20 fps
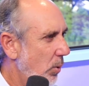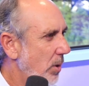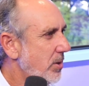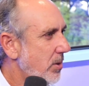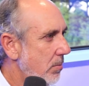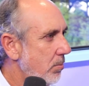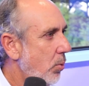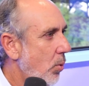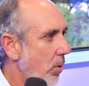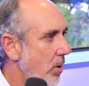
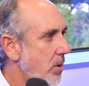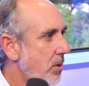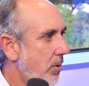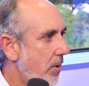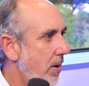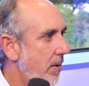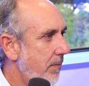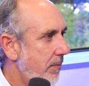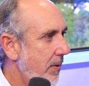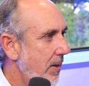What's important
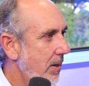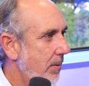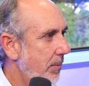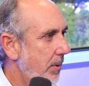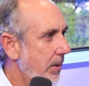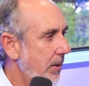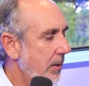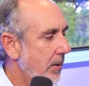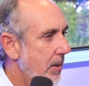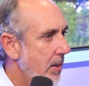to our
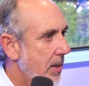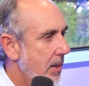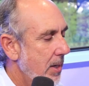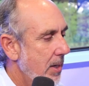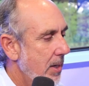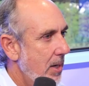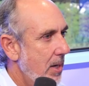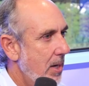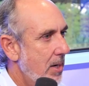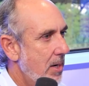family?
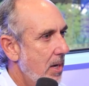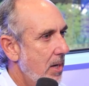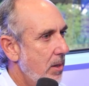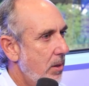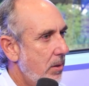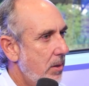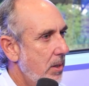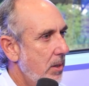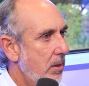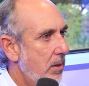And I
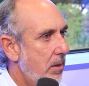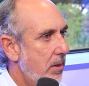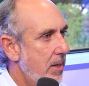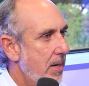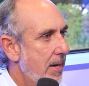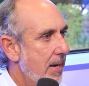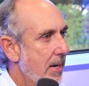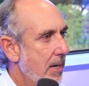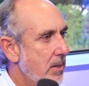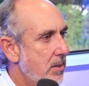think
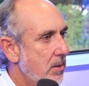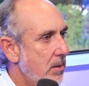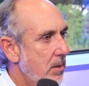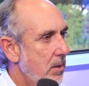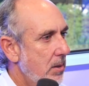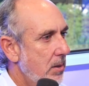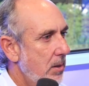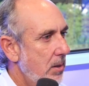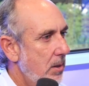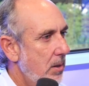that
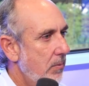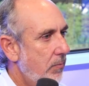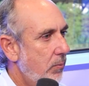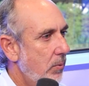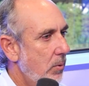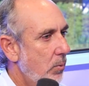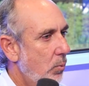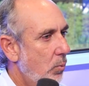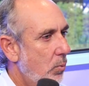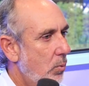if
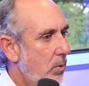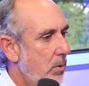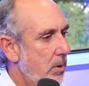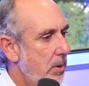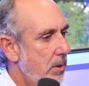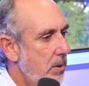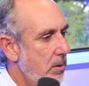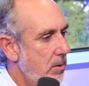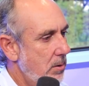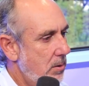we
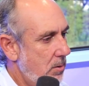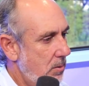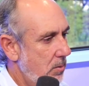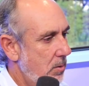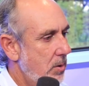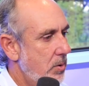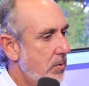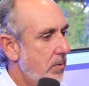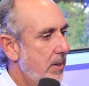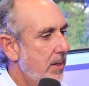want
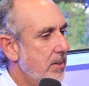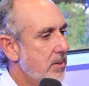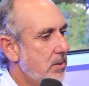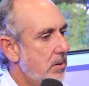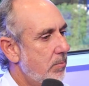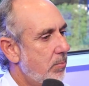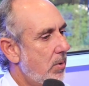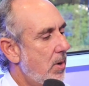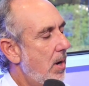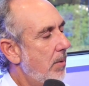to address
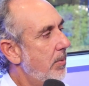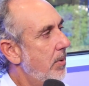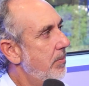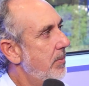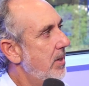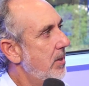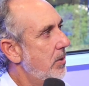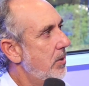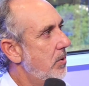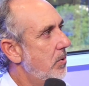the
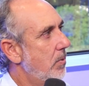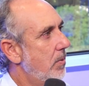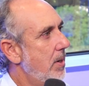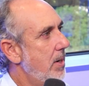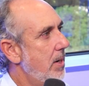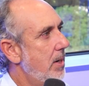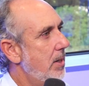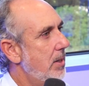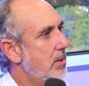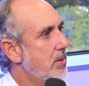problem that you
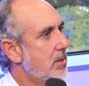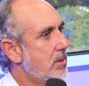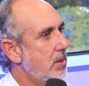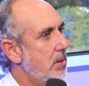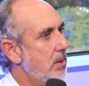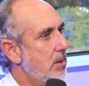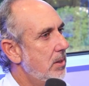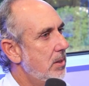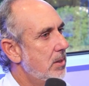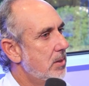raised,
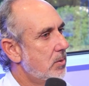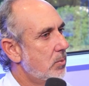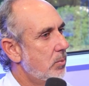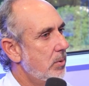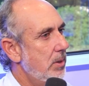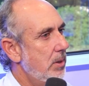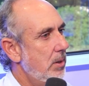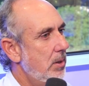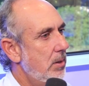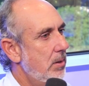is
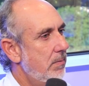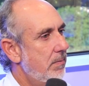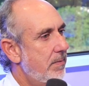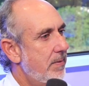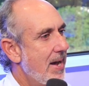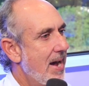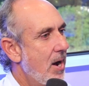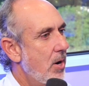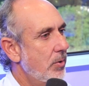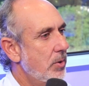we
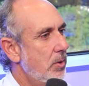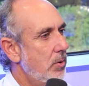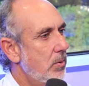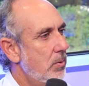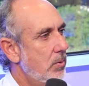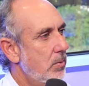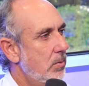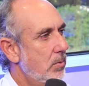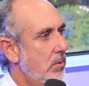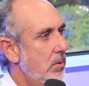
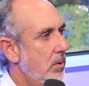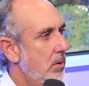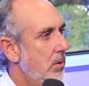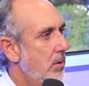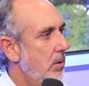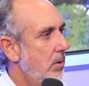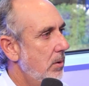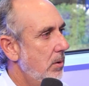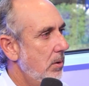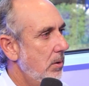value
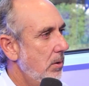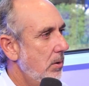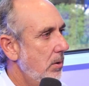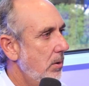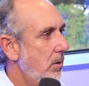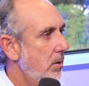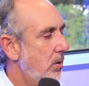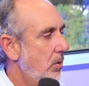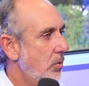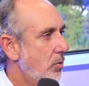
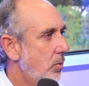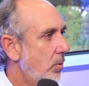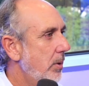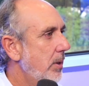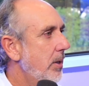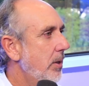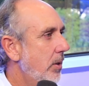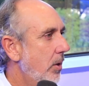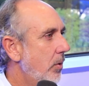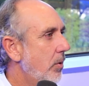
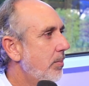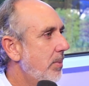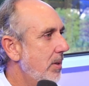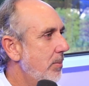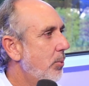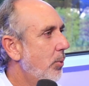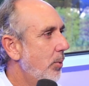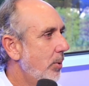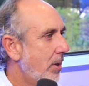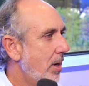treating other
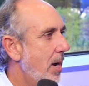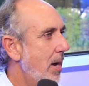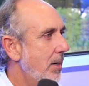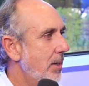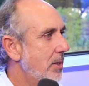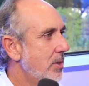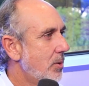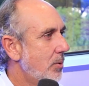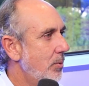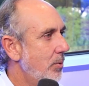people with
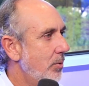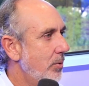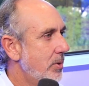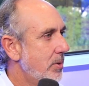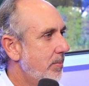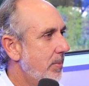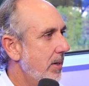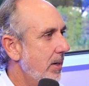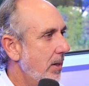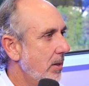kindness and
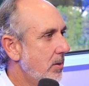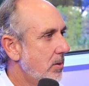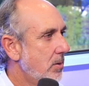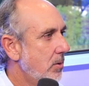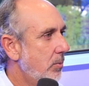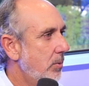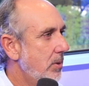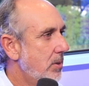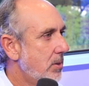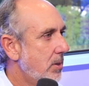respect.
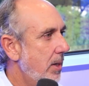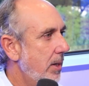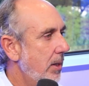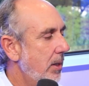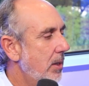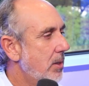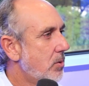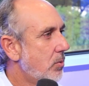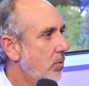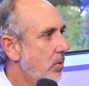So we say
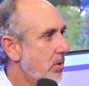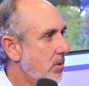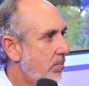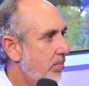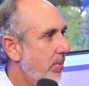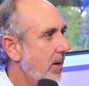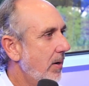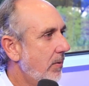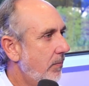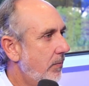it's
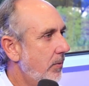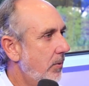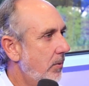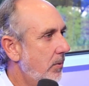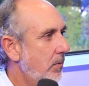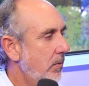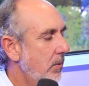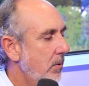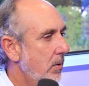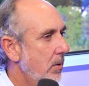
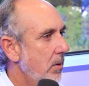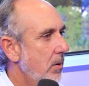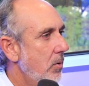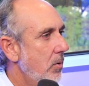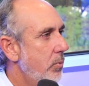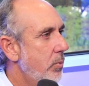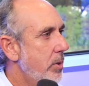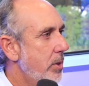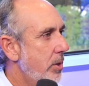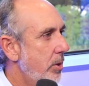respectful
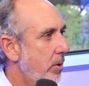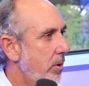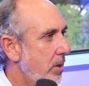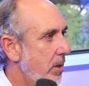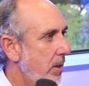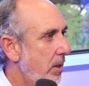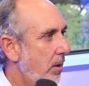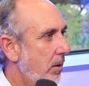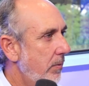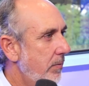when you're in
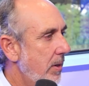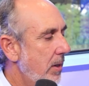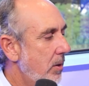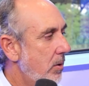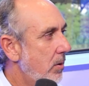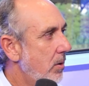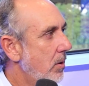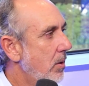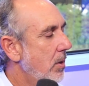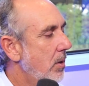the
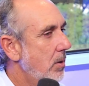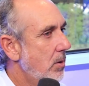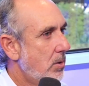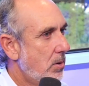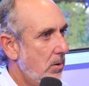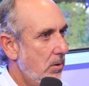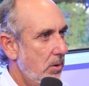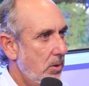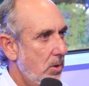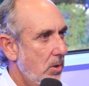elevator
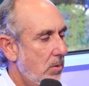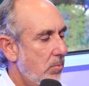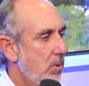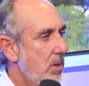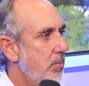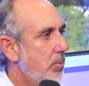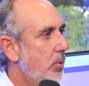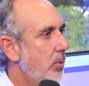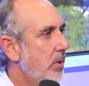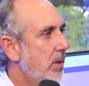to look at the
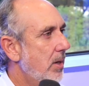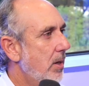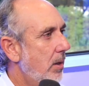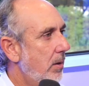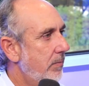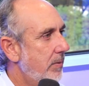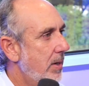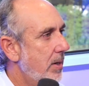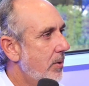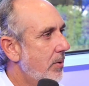people in the
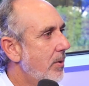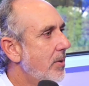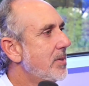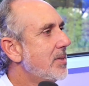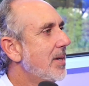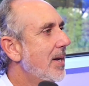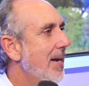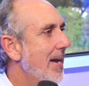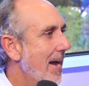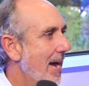elevator and
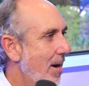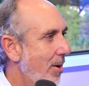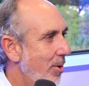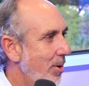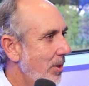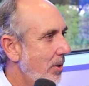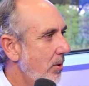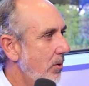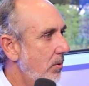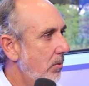say, how
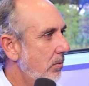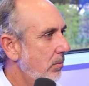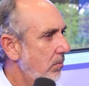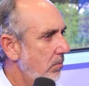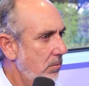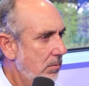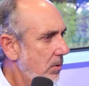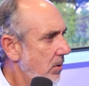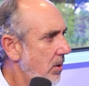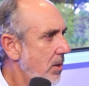are you?
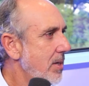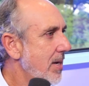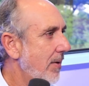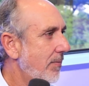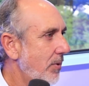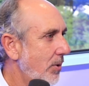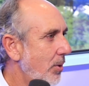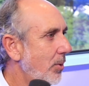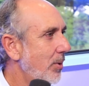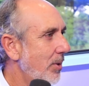Doesn't
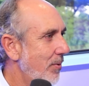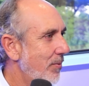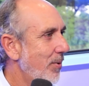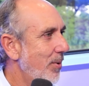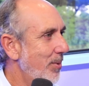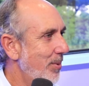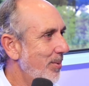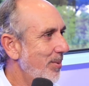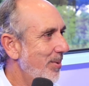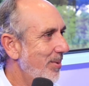have to go any
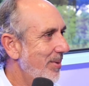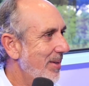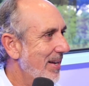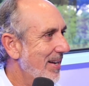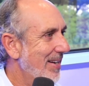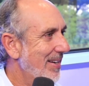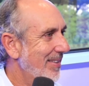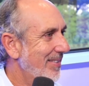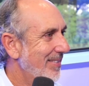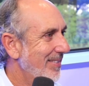further than
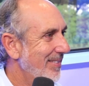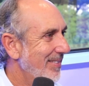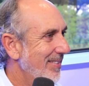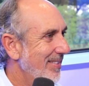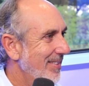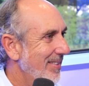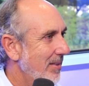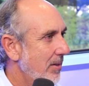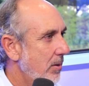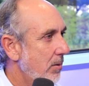that.
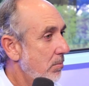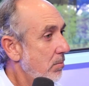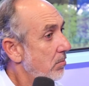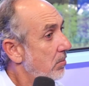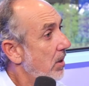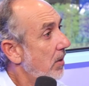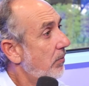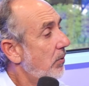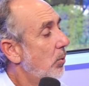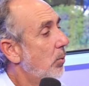
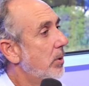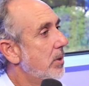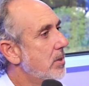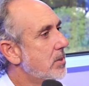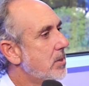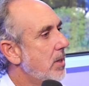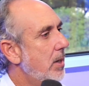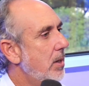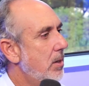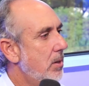But if you want
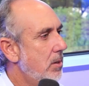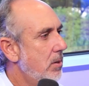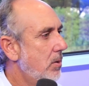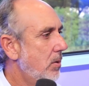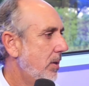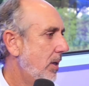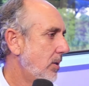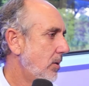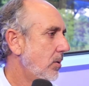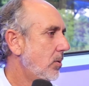to say,
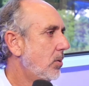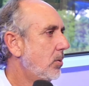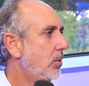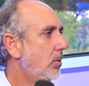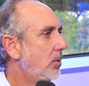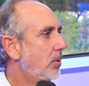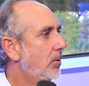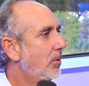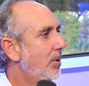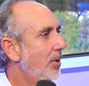oh, that's a
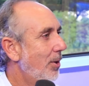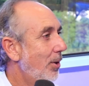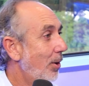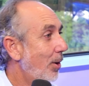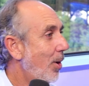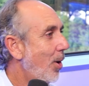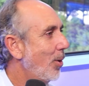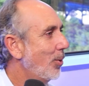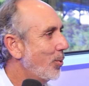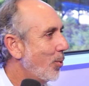cool
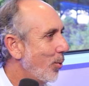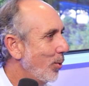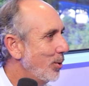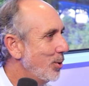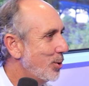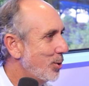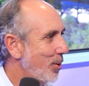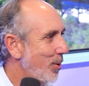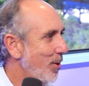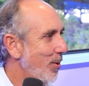
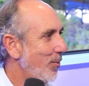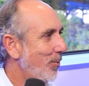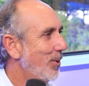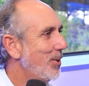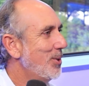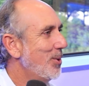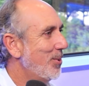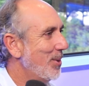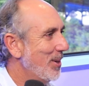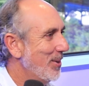Longhorn shirt,
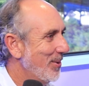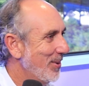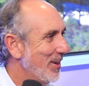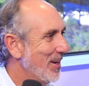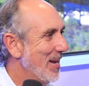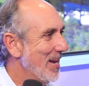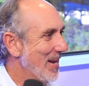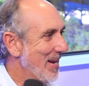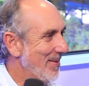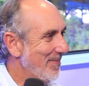what'd you think of the
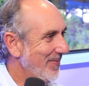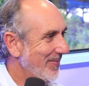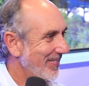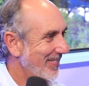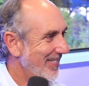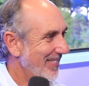game?